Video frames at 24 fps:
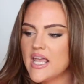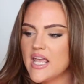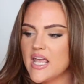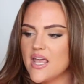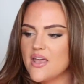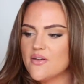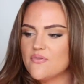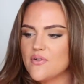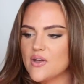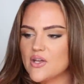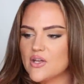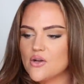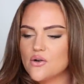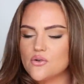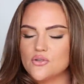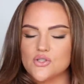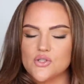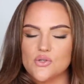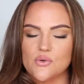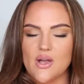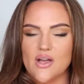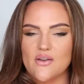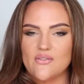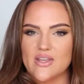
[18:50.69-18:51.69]
If I go
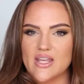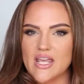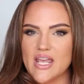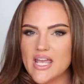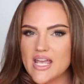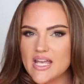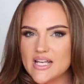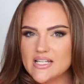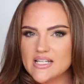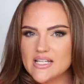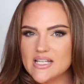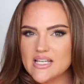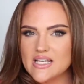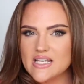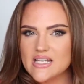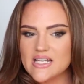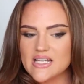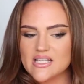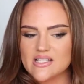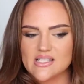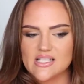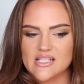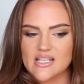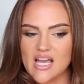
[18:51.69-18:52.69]
too heavy-handed,
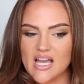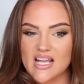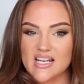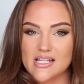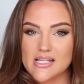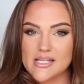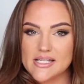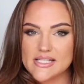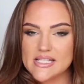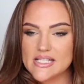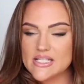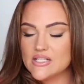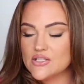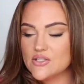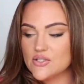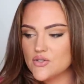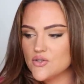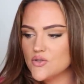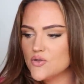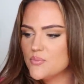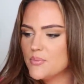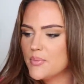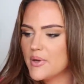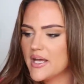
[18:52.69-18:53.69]
it's kind of easy to
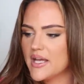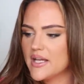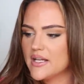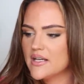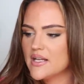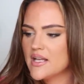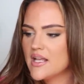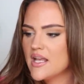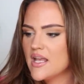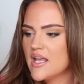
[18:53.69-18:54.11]
do, but